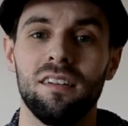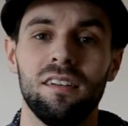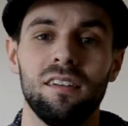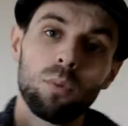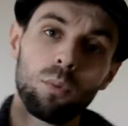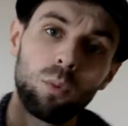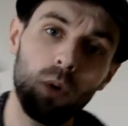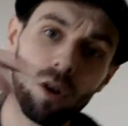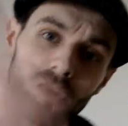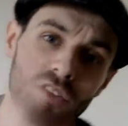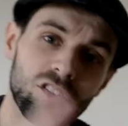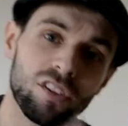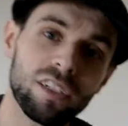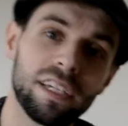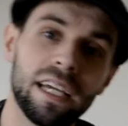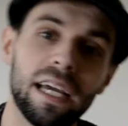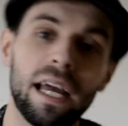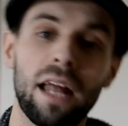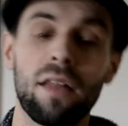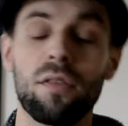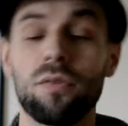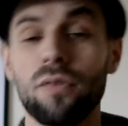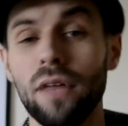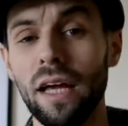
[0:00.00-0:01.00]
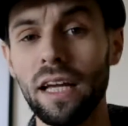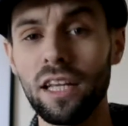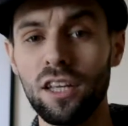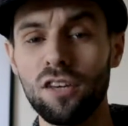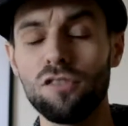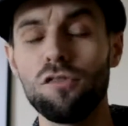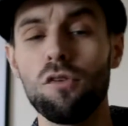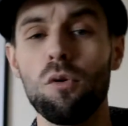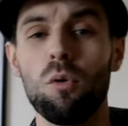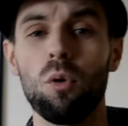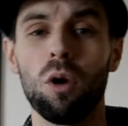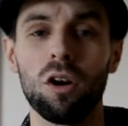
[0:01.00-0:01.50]
But once again, thank
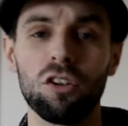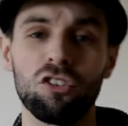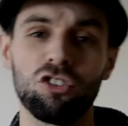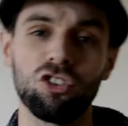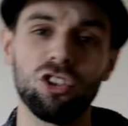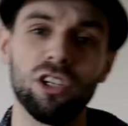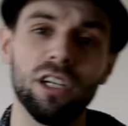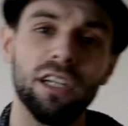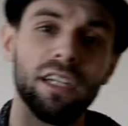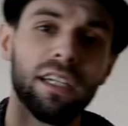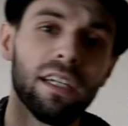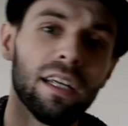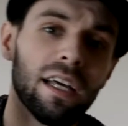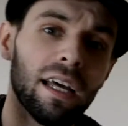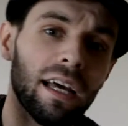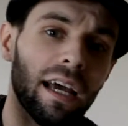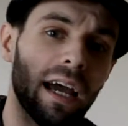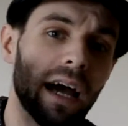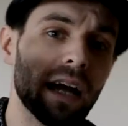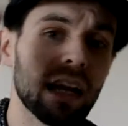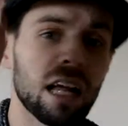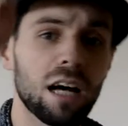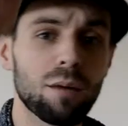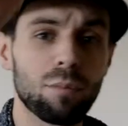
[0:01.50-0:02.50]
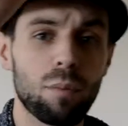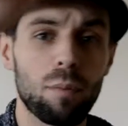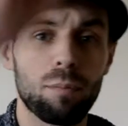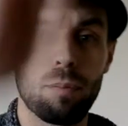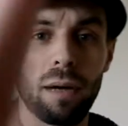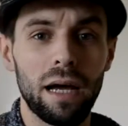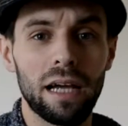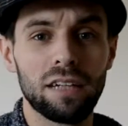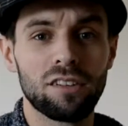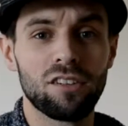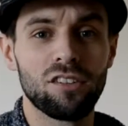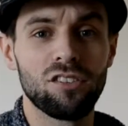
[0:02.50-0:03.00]
you for watching, and I'll be
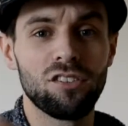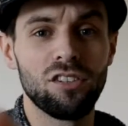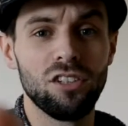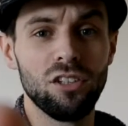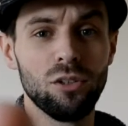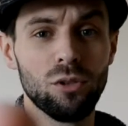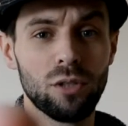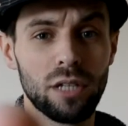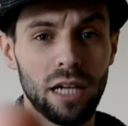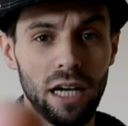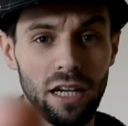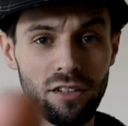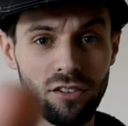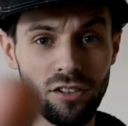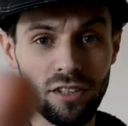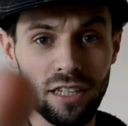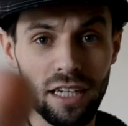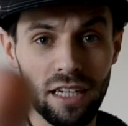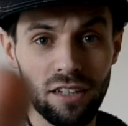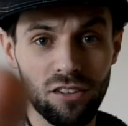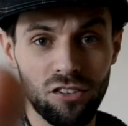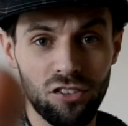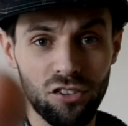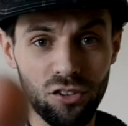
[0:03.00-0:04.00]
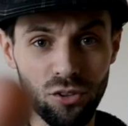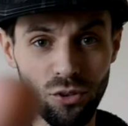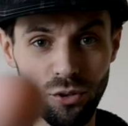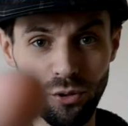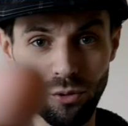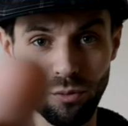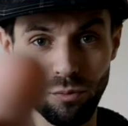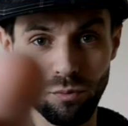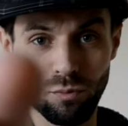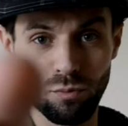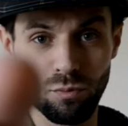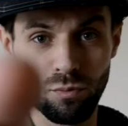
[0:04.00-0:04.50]
back to see you guys again
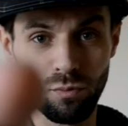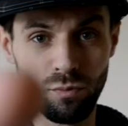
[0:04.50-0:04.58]
soon.